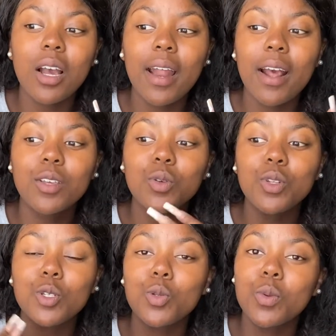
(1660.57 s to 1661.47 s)
and I told
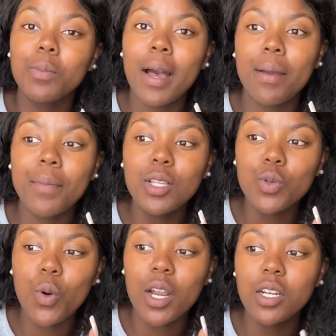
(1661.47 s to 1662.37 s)
her to be my
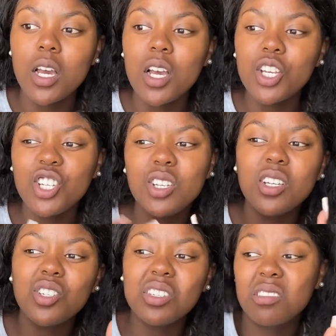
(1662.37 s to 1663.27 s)
mentor, and
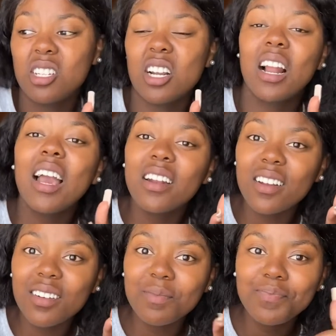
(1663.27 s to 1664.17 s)
she just declined it.